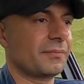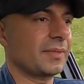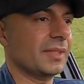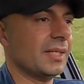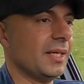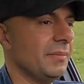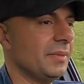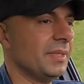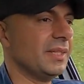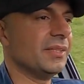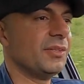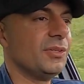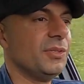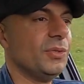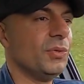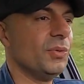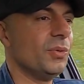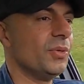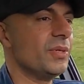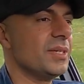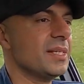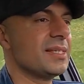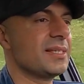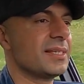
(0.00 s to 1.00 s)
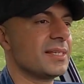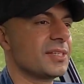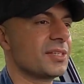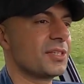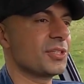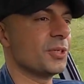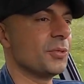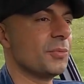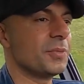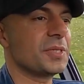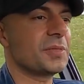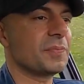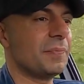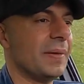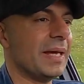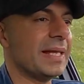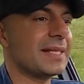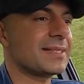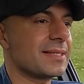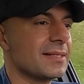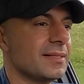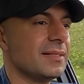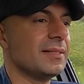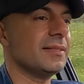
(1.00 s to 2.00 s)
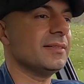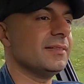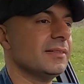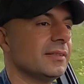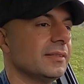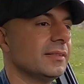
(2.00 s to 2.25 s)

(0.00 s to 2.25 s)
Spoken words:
I mean, the noise is so much better.